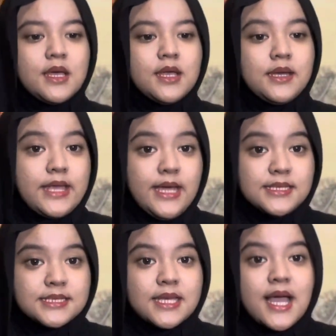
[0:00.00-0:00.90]

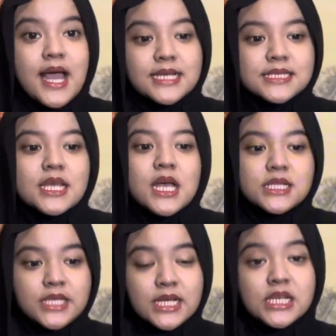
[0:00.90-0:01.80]
Next, as a
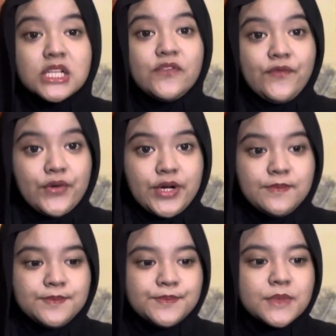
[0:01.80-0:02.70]
technical term,